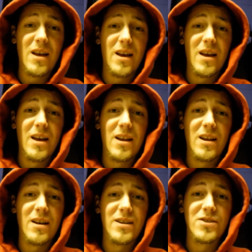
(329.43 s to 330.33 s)

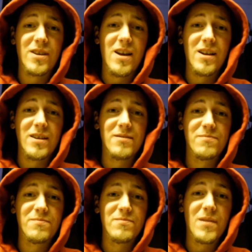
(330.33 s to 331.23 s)
And I just kind of
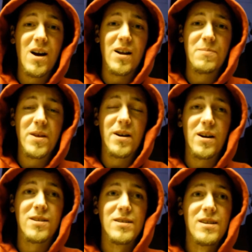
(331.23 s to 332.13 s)
got up
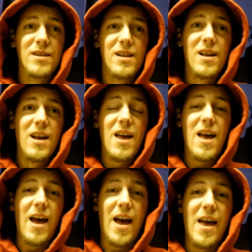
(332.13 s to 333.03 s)
there
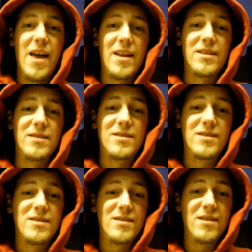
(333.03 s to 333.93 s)
and
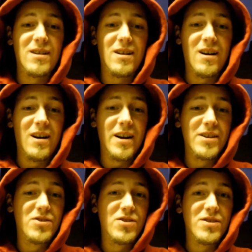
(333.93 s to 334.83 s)

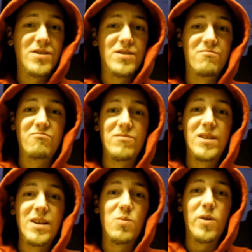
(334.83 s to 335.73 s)
I just
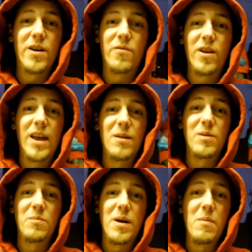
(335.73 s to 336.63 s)
did whatever came
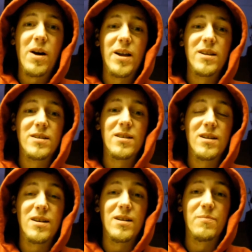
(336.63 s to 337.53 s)
to my mind.
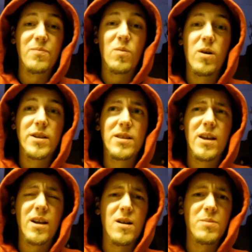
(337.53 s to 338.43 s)
Um, well, I did
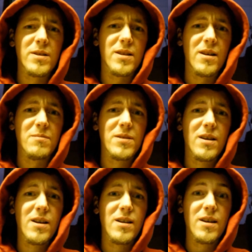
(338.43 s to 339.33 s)
that a couple of times,
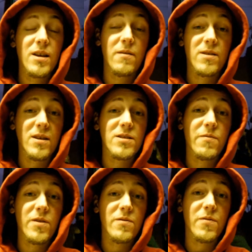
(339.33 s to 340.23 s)
and it does
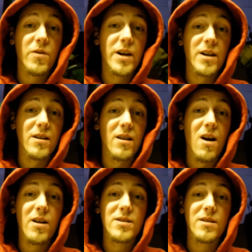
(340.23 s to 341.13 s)
feel free
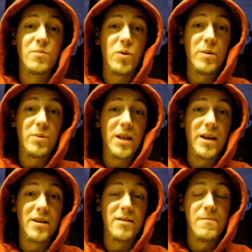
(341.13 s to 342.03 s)
not to pre-plan.